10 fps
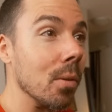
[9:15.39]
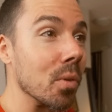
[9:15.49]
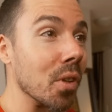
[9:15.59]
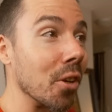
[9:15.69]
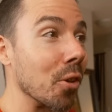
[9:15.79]

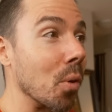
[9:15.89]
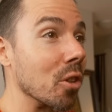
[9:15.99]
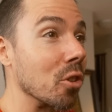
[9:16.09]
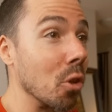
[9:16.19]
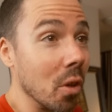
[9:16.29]
Was that your
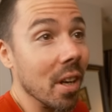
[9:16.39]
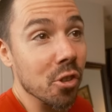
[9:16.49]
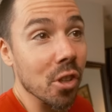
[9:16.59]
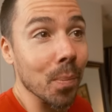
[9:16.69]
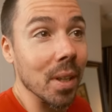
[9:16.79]
question? Don't get a
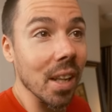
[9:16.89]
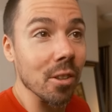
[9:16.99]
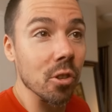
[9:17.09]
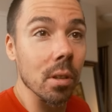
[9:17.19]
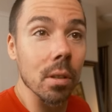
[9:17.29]
Sigma
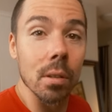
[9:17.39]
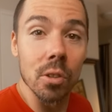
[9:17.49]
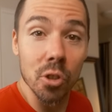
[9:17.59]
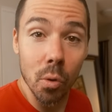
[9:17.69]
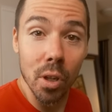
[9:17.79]
lens.
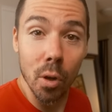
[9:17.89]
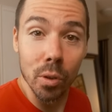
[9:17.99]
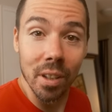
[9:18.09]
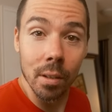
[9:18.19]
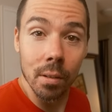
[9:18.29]
Sony
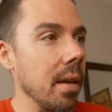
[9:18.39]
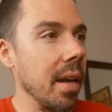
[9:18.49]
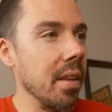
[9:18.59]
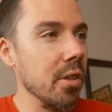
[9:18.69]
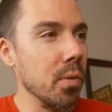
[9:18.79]
only.
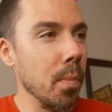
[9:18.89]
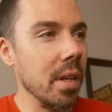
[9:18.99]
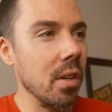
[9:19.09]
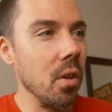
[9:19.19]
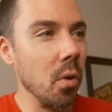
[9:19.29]
Hey, this
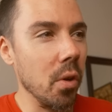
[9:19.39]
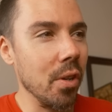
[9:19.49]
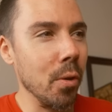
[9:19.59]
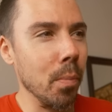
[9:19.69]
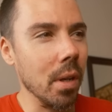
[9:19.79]
might annoy
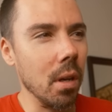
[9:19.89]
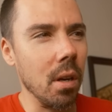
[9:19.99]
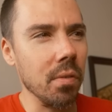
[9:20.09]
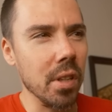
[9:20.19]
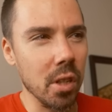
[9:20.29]
you, but
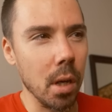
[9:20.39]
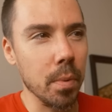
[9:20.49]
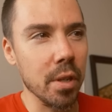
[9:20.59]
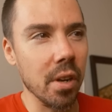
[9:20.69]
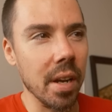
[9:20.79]
off the
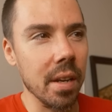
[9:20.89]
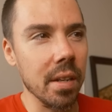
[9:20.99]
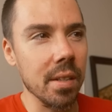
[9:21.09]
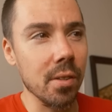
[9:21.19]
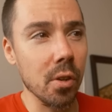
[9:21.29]
top of your
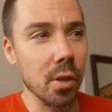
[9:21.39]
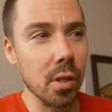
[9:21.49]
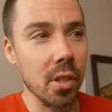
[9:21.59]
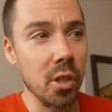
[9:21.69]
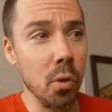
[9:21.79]
head, is there a
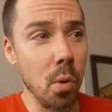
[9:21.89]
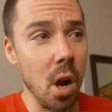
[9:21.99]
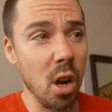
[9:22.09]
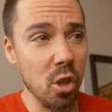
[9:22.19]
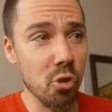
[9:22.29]
good
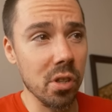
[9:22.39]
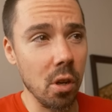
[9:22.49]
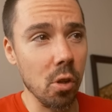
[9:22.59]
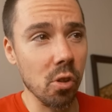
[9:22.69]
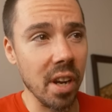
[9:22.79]

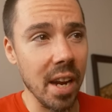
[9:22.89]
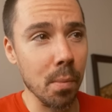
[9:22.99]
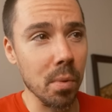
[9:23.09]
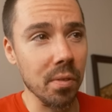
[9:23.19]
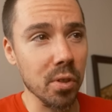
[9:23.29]
$200
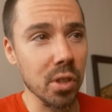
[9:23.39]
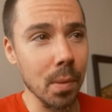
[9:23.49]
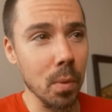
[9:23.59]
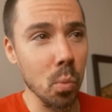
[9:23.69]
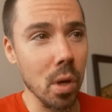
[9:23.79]
camera for
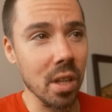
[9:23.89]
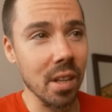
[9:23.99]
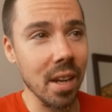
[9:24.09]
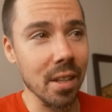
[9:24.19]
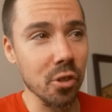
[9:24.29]
someone wanting
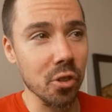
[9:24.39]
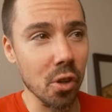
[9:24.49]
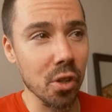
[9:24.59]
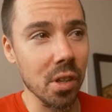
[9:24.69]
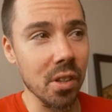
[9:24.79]
to get
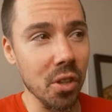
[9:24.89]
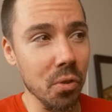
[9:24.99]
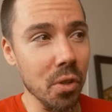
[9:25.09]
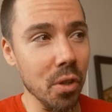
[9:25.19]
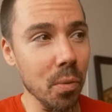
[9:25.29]
started on
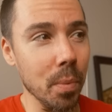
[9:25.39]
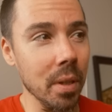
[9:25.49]
YouTube?